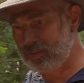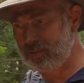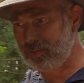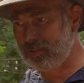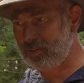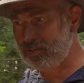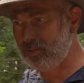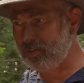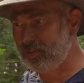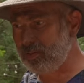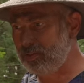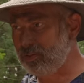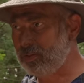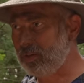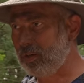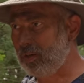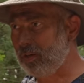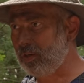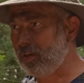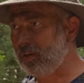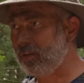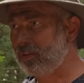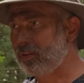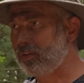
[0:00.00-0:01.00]
in,
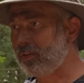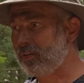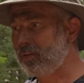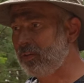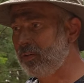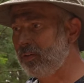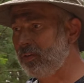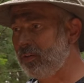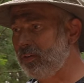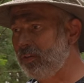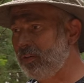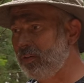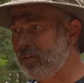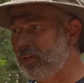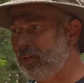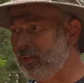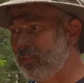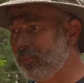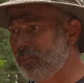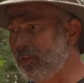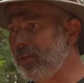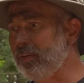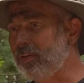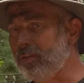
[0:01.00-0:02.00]
inside actually.
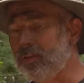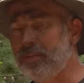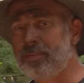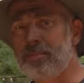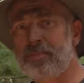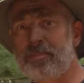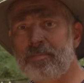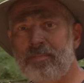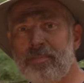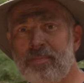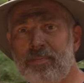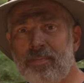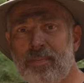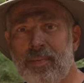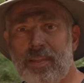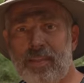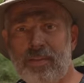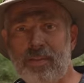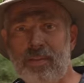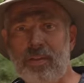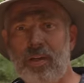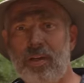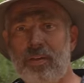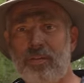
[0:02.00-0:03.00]
Yeah.
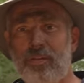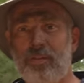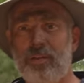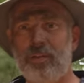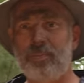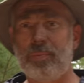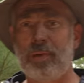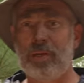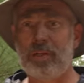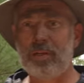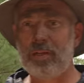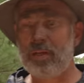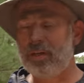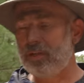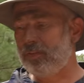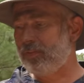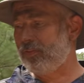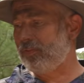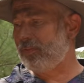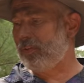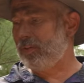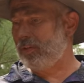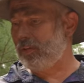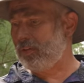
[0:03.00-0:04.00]
So 9 feet by 9
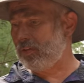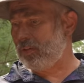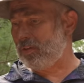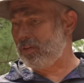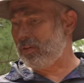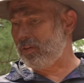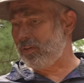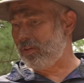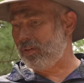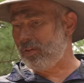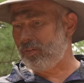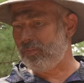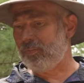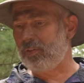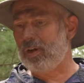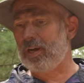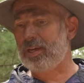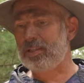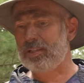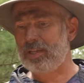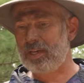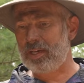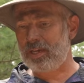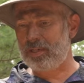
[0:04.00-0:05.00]
feet. I'm going to
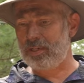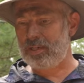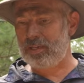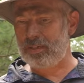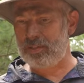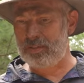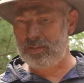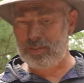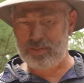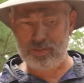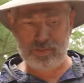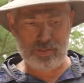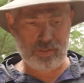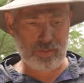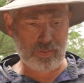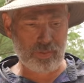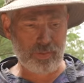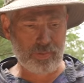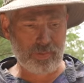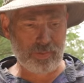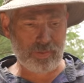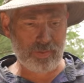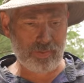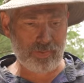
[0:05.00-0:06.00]
divide that in, in
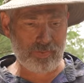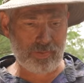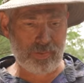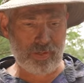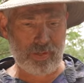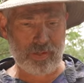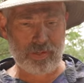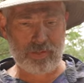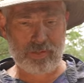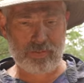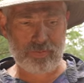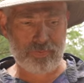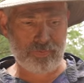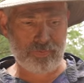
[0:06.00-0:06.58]
two, so I've got